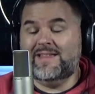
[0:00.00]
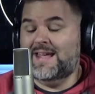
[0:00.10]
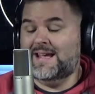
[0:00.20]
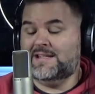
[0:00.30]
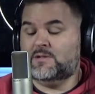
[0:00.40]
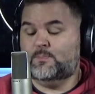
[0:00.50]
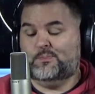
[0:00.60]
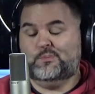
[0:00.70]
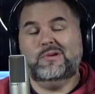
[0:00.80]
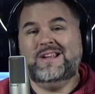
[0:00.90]
I think it's
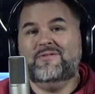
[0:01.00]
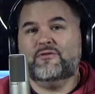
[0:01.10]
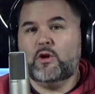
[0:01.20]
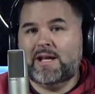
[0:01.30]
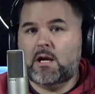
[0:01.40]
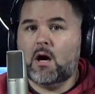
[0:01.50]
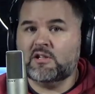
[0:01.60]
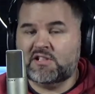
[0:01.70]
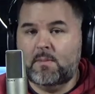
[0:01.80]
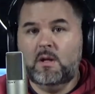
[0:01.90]
pretty freaking
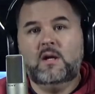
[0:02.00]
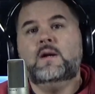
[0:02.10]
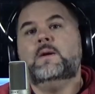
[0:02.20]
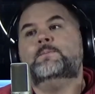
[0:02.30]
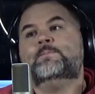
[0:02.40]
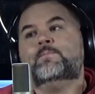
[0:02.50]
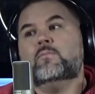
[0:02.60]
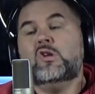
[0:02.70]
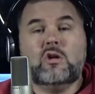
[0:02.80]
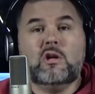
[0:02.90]
awesome.
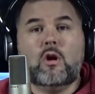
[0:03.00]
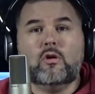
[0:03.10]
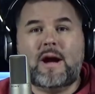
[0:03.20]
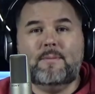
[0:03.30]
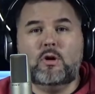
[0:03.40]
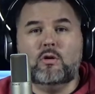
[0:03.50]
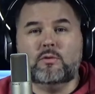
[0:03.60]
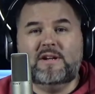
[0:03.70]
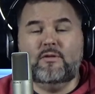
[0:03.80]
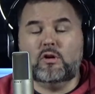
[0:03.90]
You can go grab it on
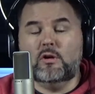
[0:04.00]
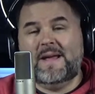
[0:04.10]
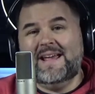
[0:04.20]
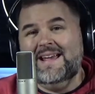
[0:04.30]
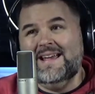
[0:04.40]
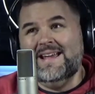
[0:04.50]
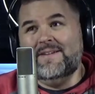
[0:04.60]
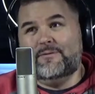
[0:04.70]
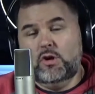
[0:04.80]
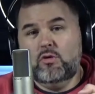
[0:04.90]
Reverb
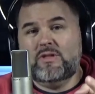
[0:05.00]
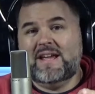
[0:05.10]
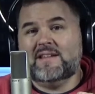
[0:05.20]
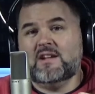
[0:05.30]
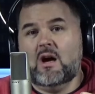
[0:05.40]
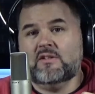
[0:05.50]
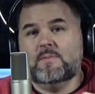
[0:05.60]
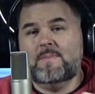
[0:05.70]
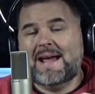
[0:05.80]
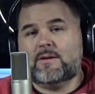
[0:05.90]
if you think it's
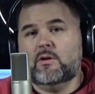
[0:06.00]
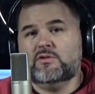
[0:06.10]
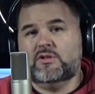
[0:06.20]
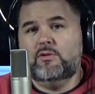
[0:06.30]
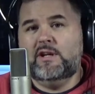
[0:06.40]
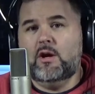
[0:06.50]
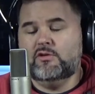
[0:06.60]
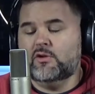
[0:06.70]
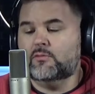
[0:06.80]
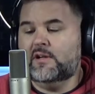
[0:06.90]
awesome. Backrow
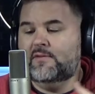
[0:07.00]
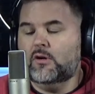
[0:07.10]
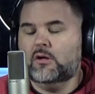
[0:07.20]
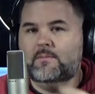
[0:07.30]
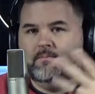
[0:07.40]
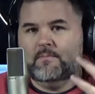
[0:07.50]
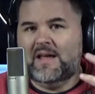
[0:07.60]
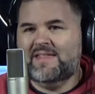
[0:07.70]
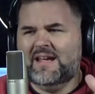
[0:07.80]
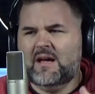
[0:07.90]
Studios on Reverb.
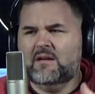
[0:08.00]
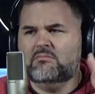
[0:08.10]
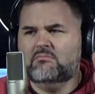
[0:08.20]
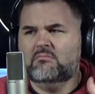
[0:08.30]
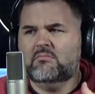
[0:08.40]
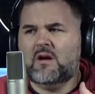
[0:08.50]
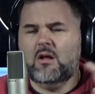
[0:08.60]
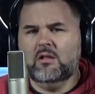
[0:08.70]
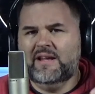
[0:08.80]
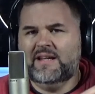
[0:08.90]
I think I,
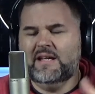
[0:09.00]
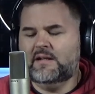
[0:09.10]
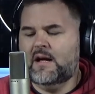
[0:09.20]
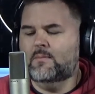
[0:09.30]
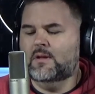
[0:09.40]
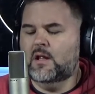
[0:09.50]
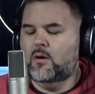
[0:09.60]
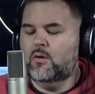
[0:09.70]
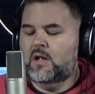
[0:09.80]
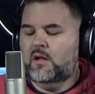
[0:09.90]
I'll link it down
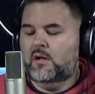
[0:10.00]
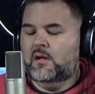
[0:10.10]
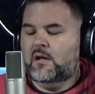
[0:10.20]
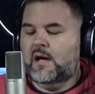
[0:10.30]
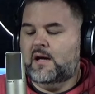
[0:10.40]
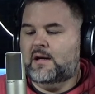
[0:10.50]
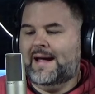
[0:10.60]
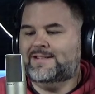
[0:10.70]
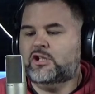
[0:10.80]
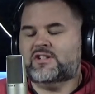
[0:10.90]
below. Uh,
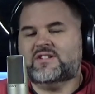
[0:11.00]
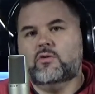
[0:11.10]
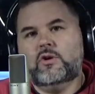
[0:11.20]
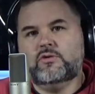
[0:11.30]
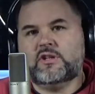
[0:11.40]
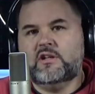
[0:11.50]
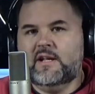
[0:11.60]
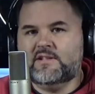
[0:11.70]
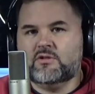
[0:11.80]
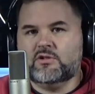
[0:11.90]
I just don't use
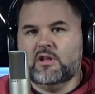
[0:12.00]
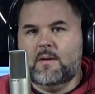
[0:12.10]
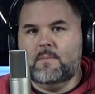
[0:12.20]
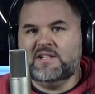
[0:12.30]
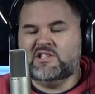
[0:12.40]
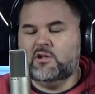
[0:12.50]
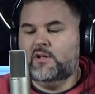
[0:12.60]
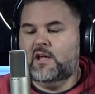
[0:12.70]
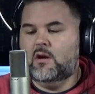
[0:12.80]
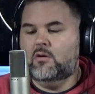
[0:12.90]
condensers a lot in my
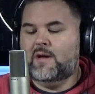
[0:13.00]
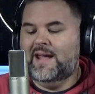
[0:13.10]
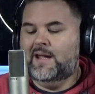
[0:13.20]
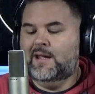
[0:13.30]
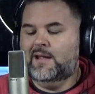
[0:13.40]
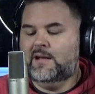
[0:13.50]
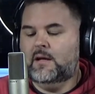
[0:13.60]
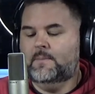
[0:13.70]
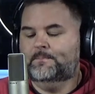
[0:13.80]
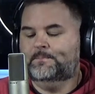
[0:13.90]
studio, and